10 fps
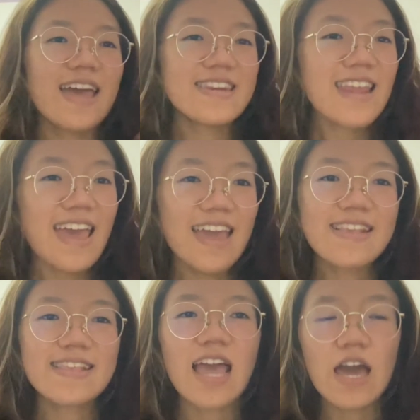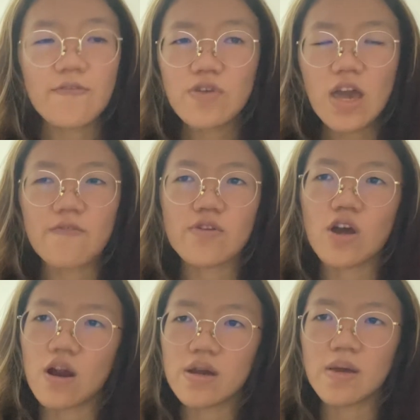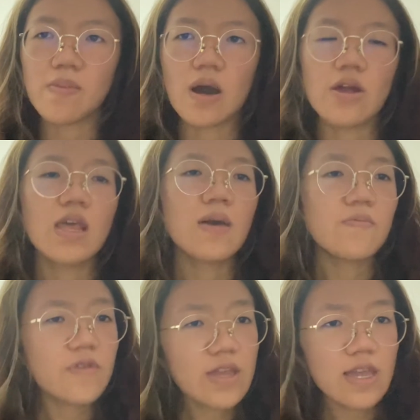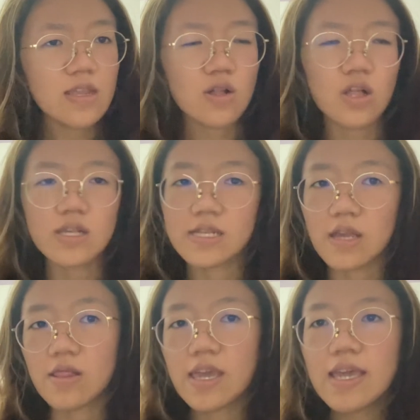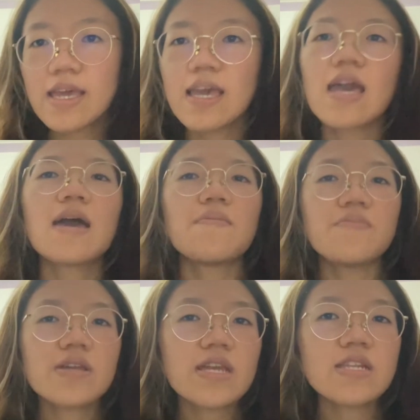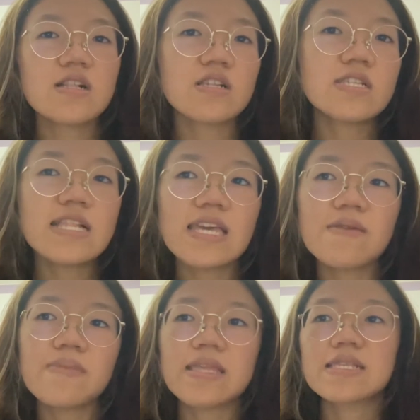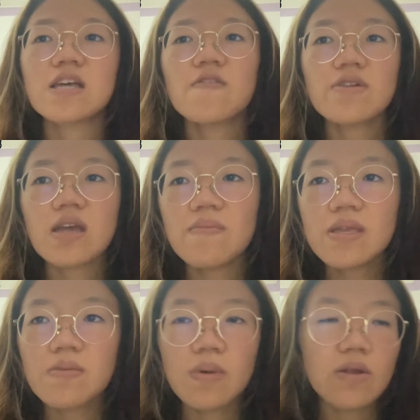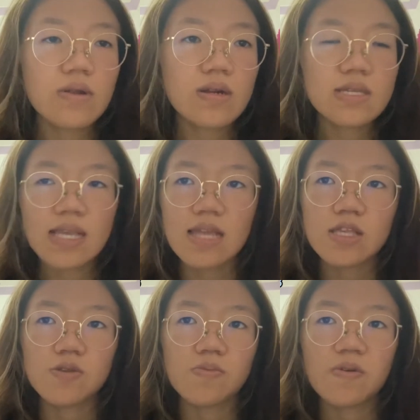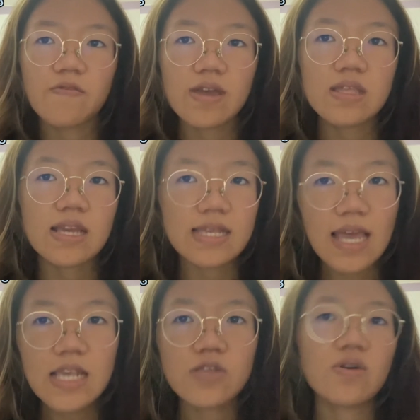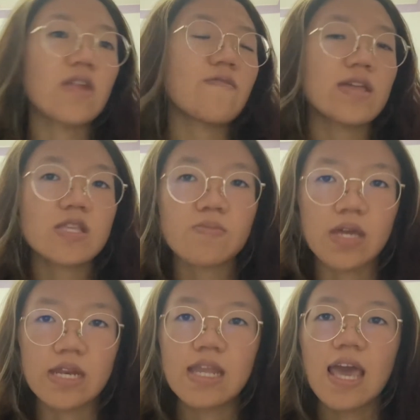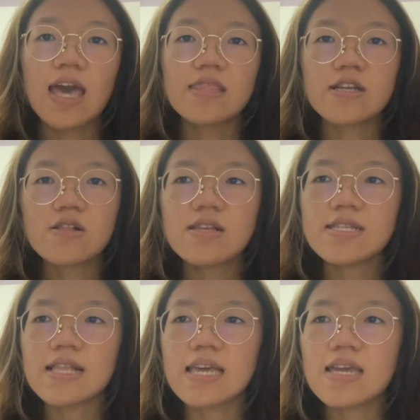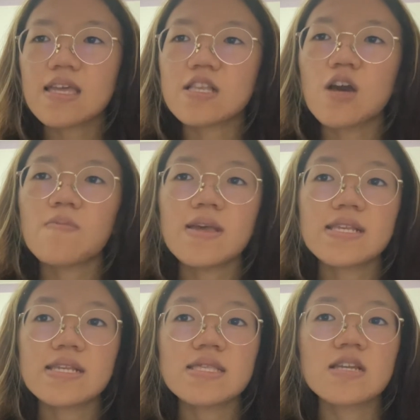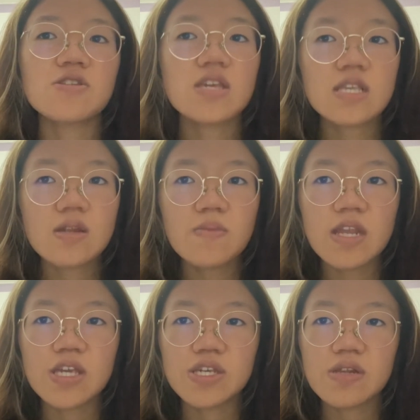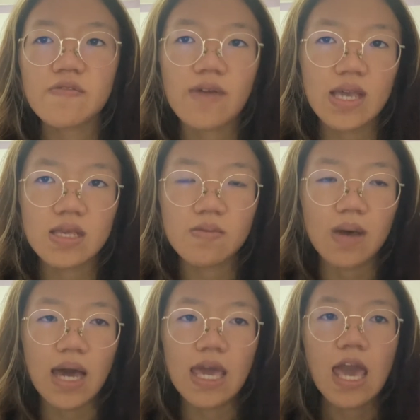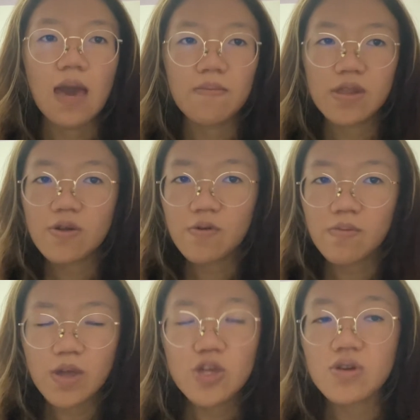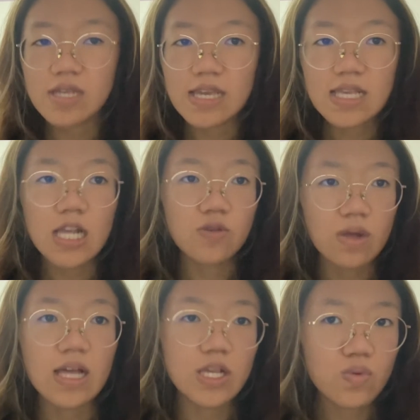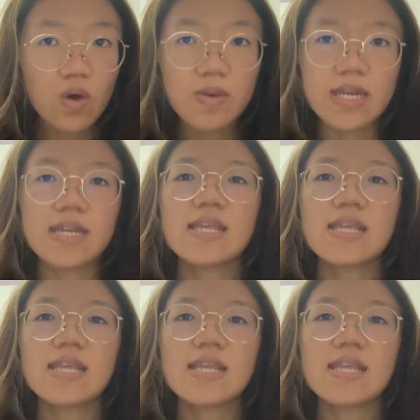Next, have you ever heard about breaking the glass ceiling? Breaking the glass ceiling means overcoming the barriers set to prevent access to advancement. The glass ceiling encompasses the discrimination faced by minorities as well as women.